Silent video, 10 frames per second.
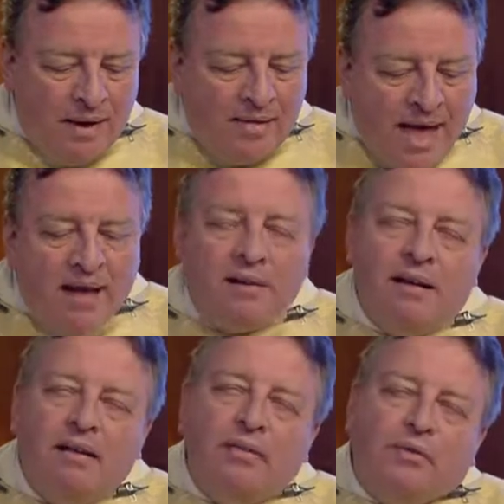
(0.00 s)
That
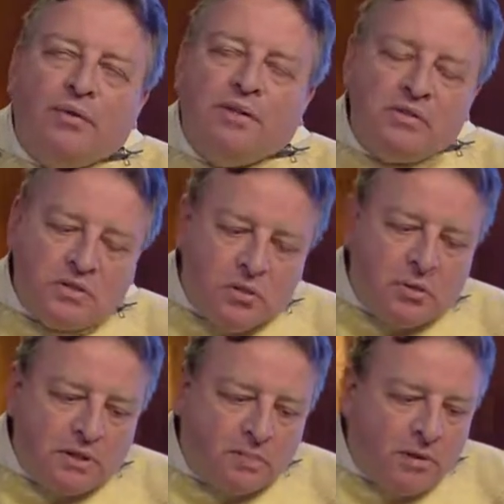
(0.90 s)
the French school
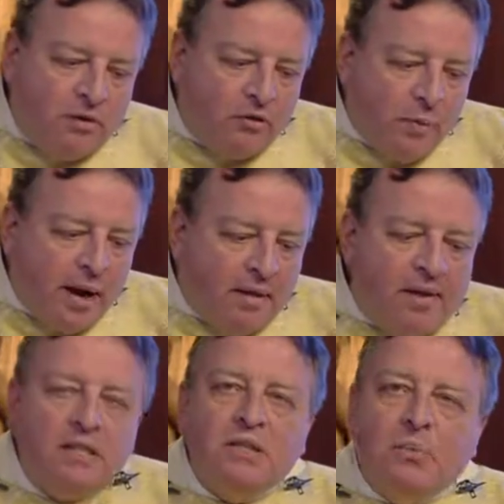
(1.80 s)
of
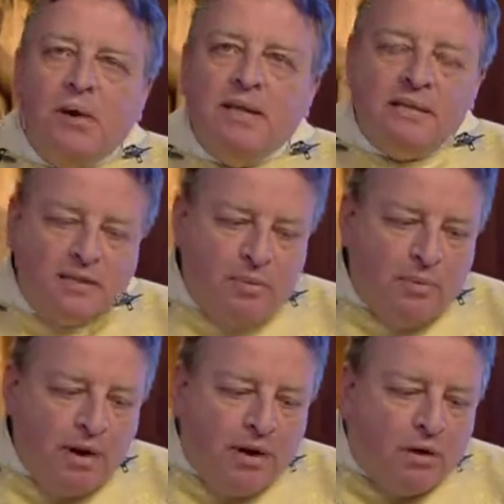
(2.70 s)
spirituality spawned some
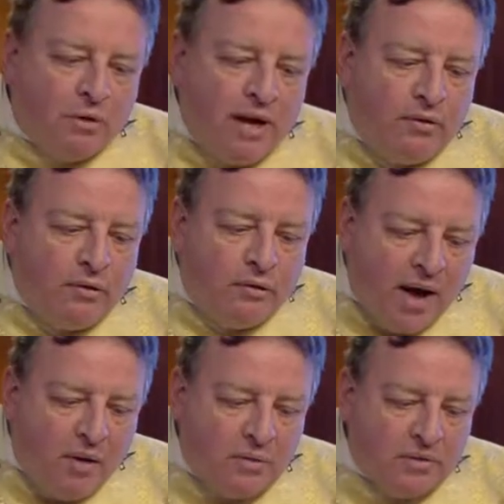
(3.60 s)
great
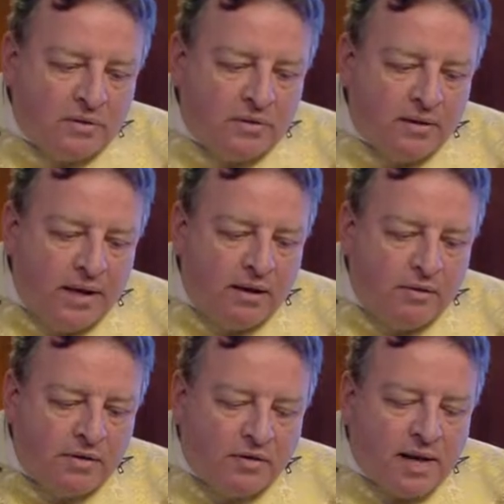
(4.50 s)
founders like
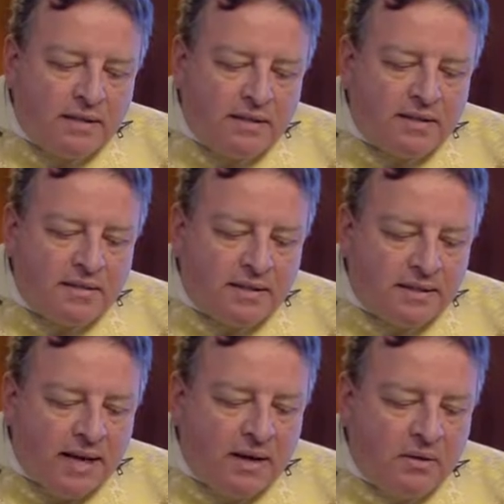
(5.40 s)
Francis de
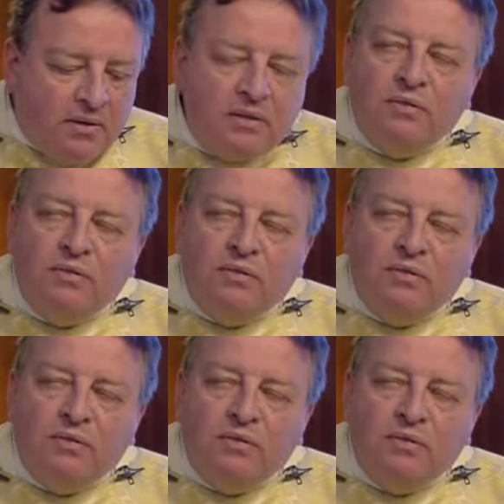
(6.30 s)
Sales,